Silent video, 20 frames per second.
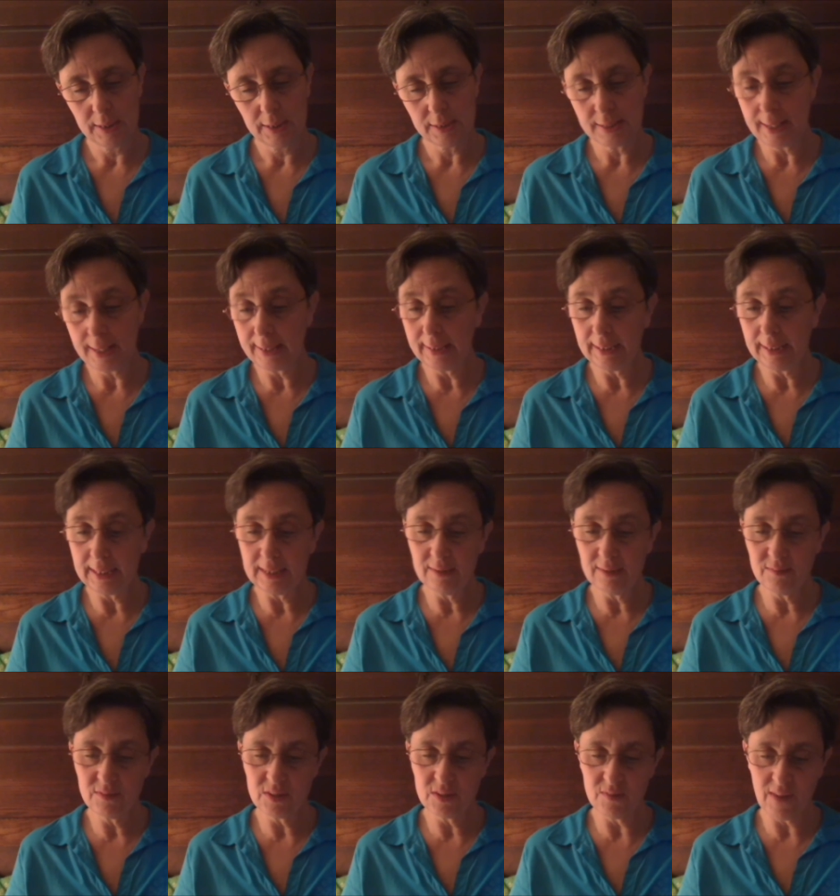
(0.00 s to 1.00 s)
Dead
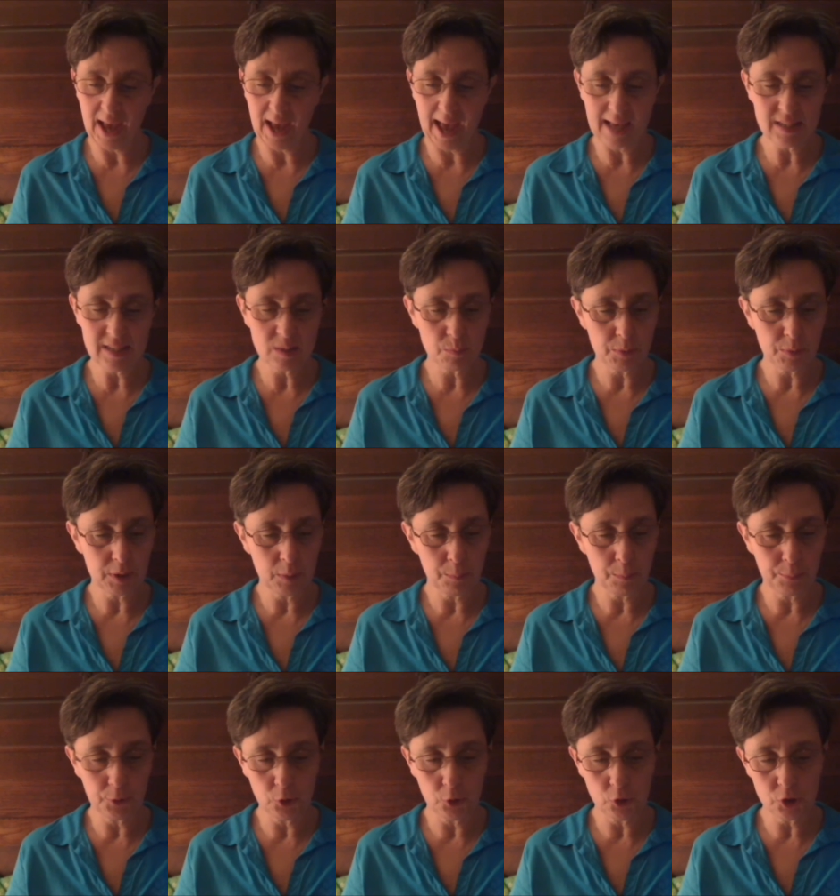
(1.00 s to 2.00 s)
leaves of aspen,
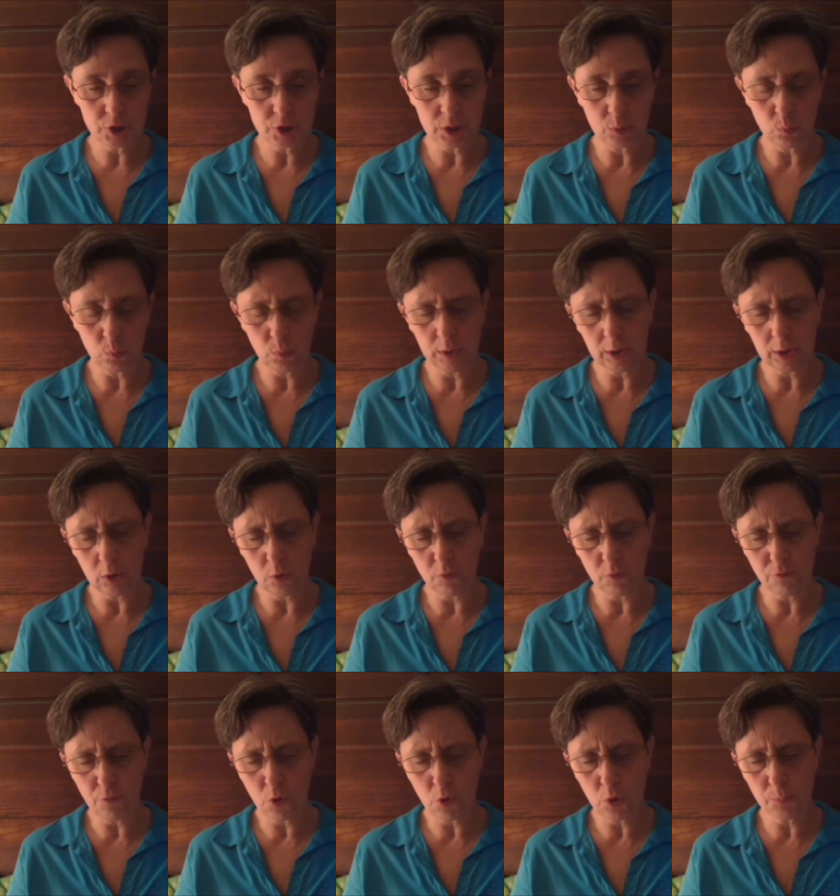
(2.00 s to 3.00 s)
birch, and willow
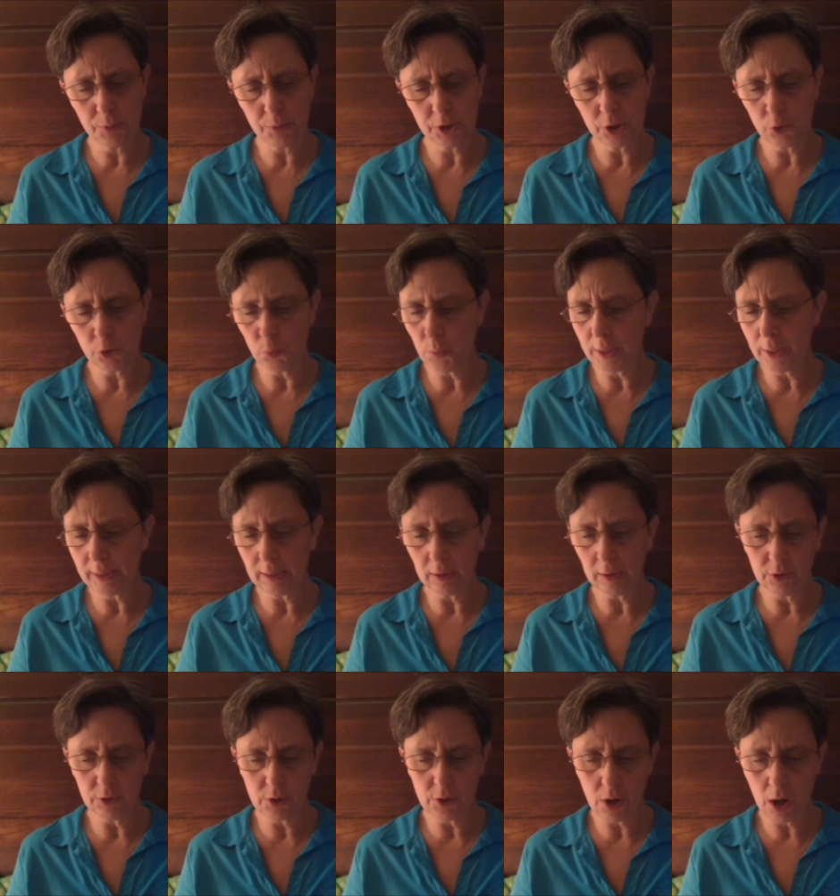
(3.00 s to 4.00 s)
formed an
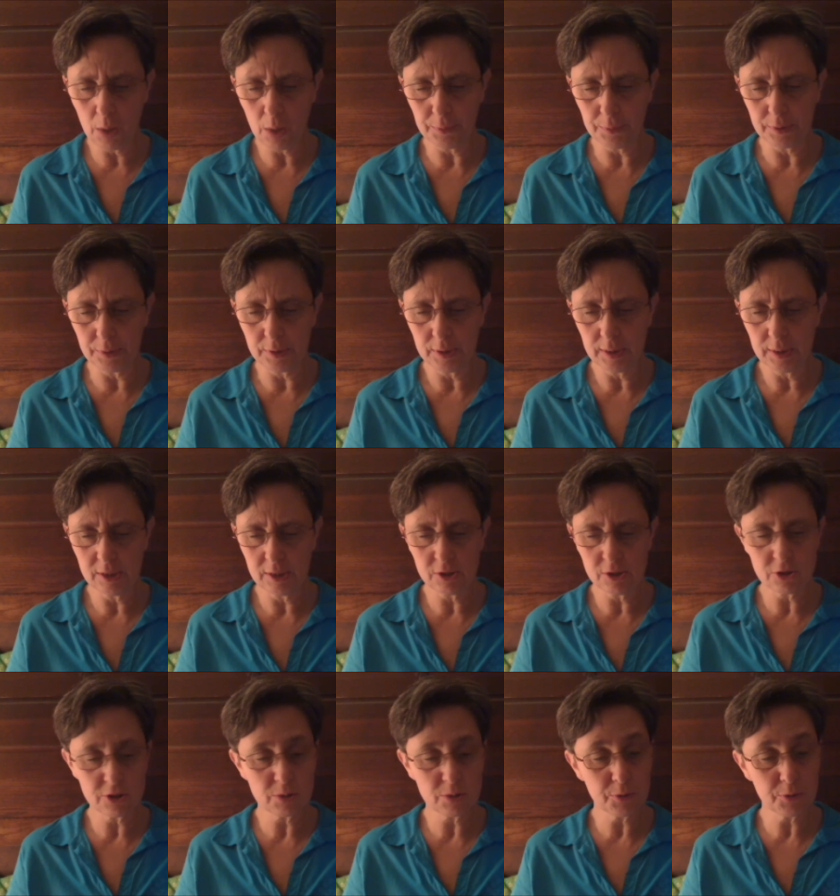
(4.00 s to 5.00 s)
irregular carpet,
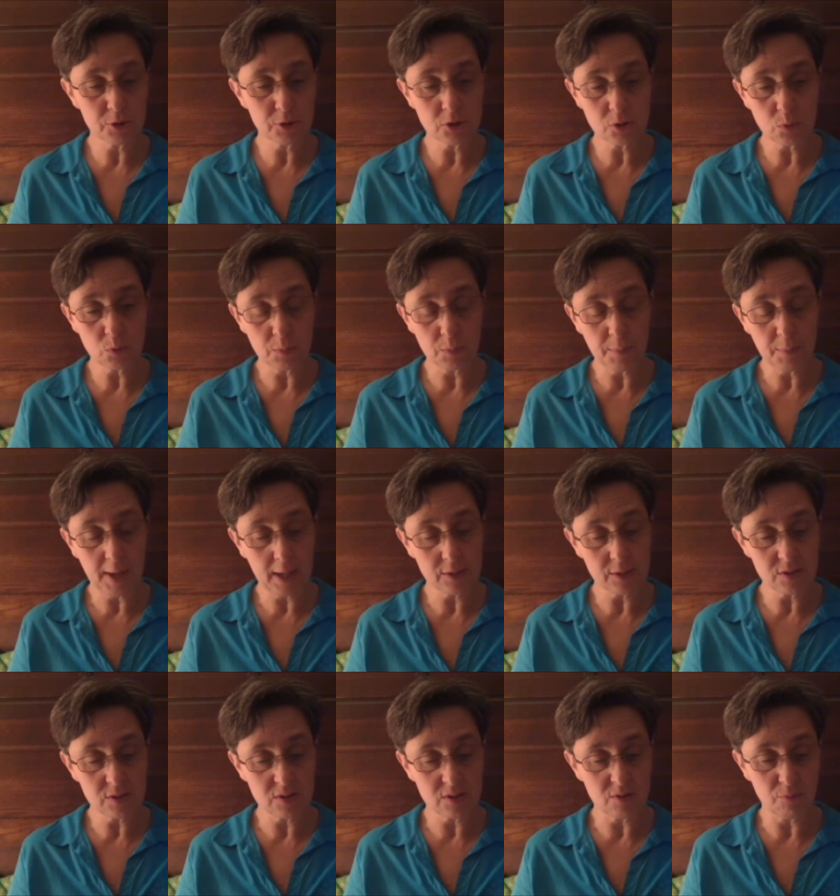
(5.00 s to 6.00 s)
interspersed with
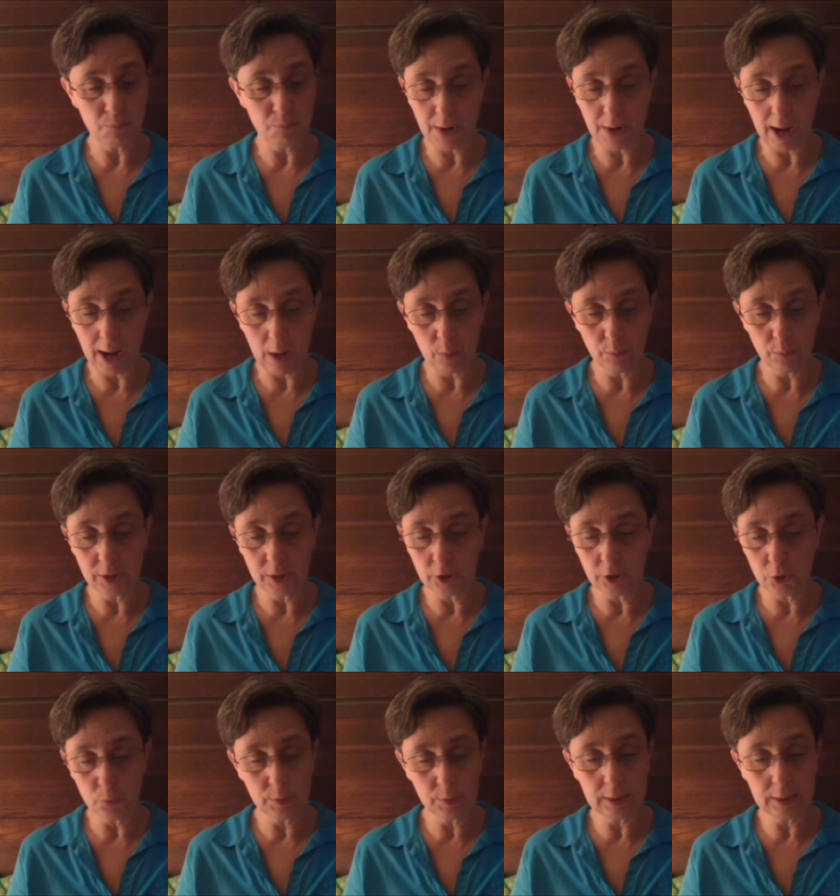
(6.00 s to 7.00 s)
patches of brown and
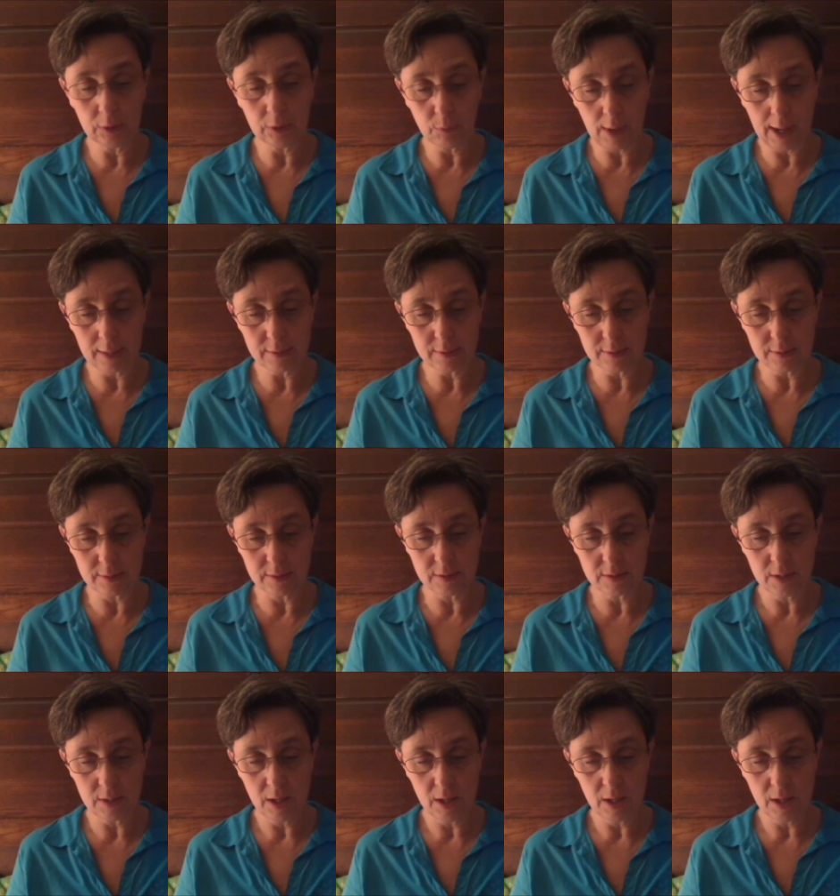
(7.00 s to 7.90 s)
green grasses,